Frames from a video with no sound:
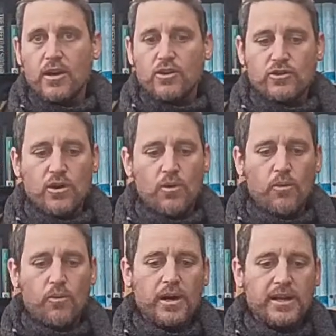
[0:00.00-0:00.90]
So
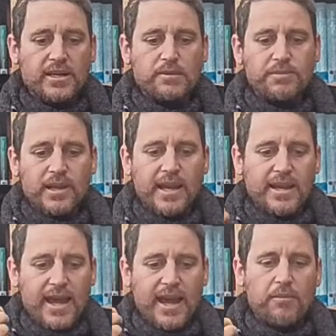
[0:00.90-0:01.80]
we're going to explain
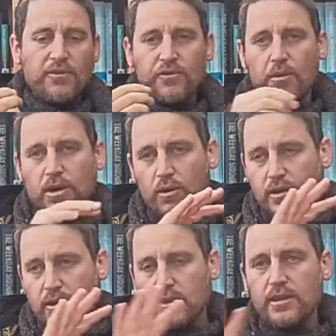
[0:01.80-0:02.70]
now, before we go
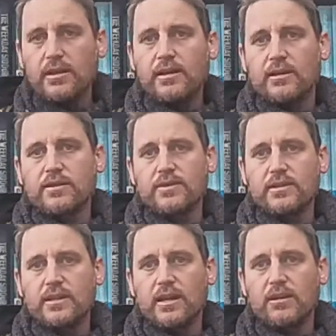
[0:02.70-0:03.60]
into the details of the
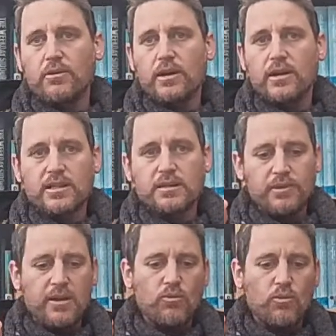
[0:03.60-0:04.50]
sin, we're going to
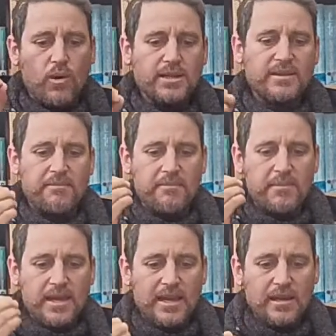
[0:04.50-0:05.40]
explain what does it
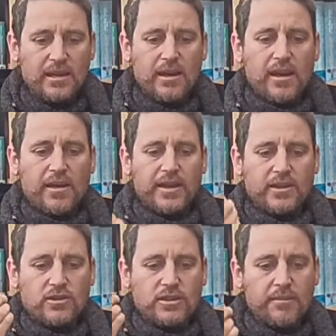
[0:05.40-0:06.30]
mean that
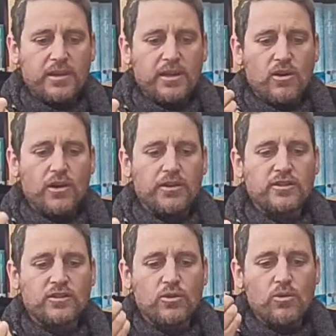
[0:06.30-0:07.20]
there's something called a
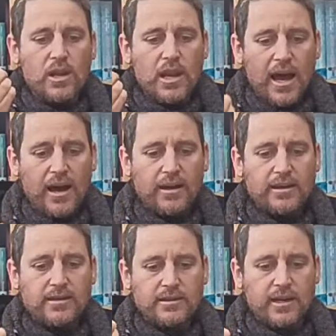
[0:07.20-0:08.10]
Sgula
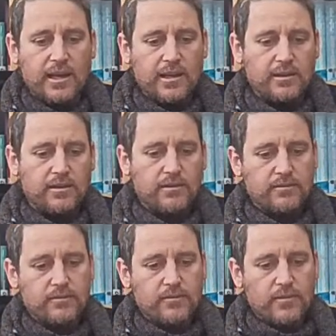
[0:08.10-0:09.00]
Israelit.
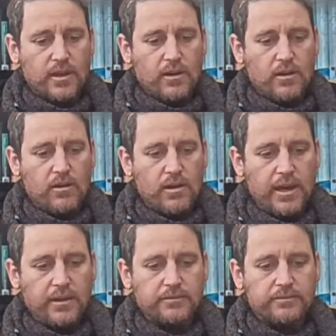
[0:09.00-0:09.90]
Okay?